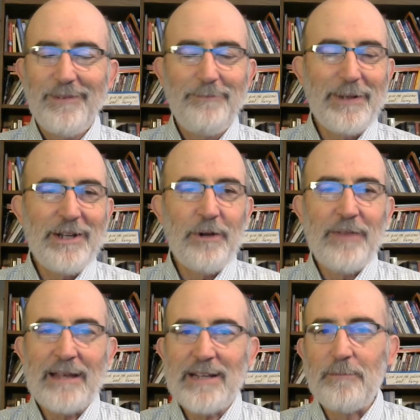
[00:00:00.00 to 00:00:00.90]
But, you know,
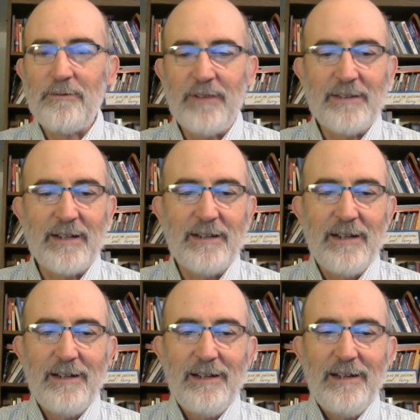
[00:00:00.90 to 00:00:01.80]
that type of venting
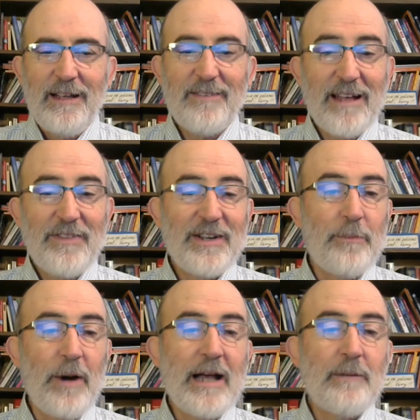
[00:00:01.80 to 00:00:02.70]
is nothing to
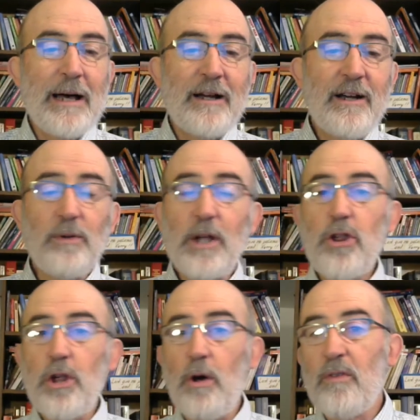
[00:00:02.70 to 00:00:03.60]
brag about. It only
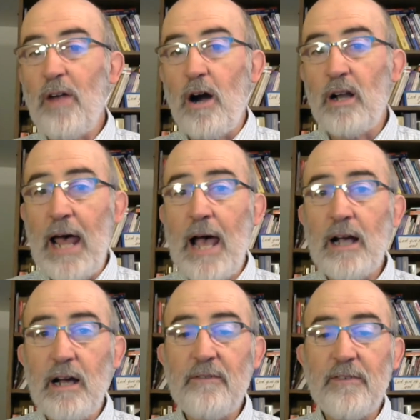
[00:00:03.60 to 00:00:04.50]
shows our lack
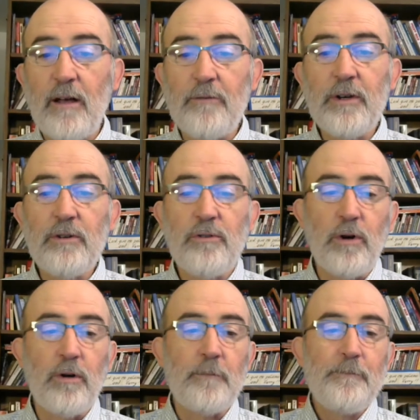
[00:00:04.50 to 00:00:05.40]
of
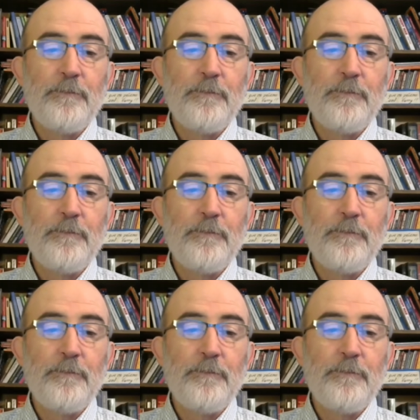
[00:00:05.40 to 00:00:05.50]
self-control.